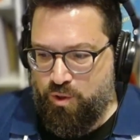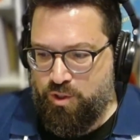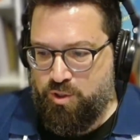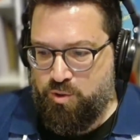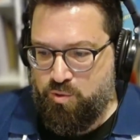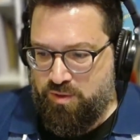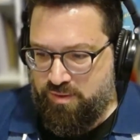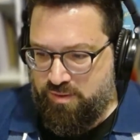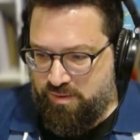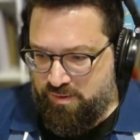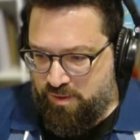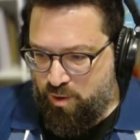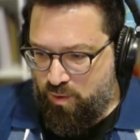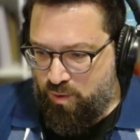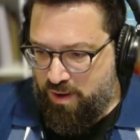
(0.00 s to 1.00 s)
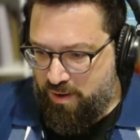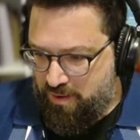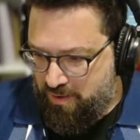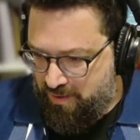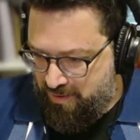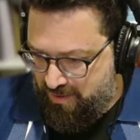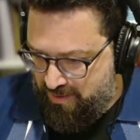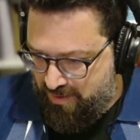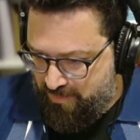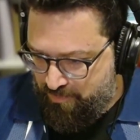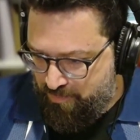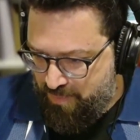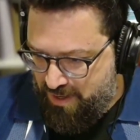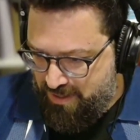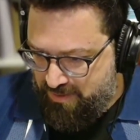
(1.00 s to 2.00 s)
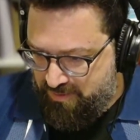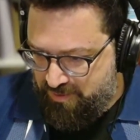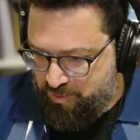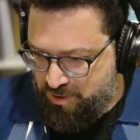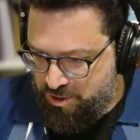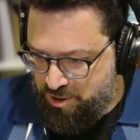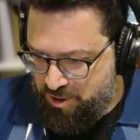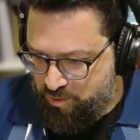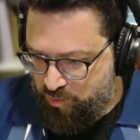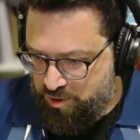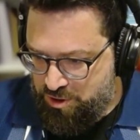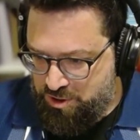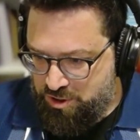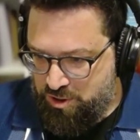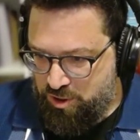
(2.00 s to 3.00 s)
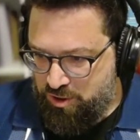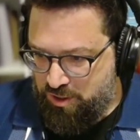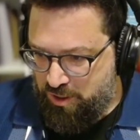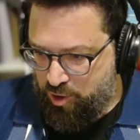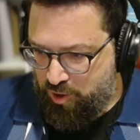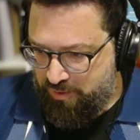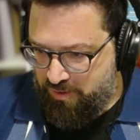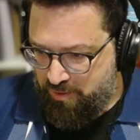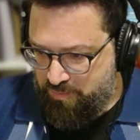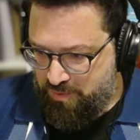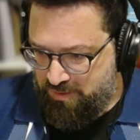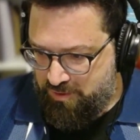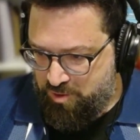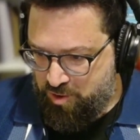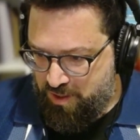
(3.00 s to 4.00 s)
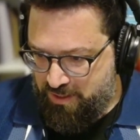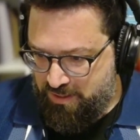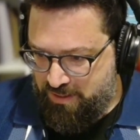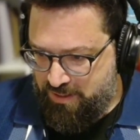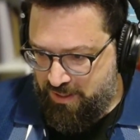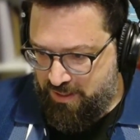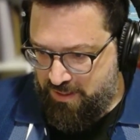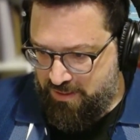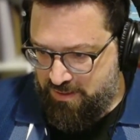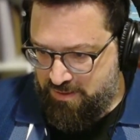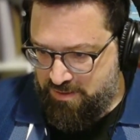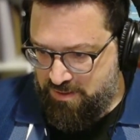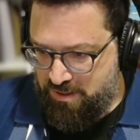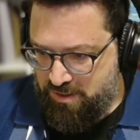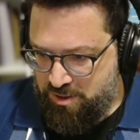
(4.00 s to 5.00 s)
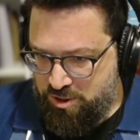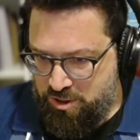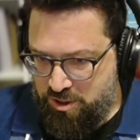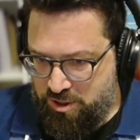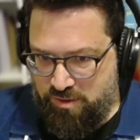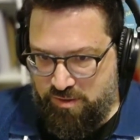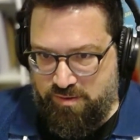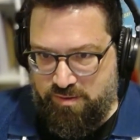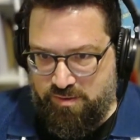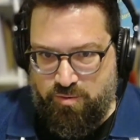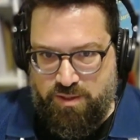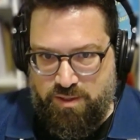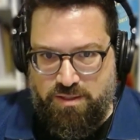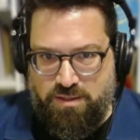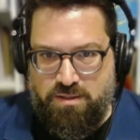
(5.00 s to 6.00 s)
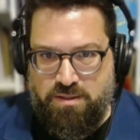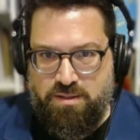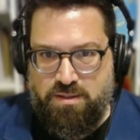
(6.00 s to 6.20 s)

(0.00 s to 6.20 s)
do this. So my screen share just got lost. Let me try again to share the screen.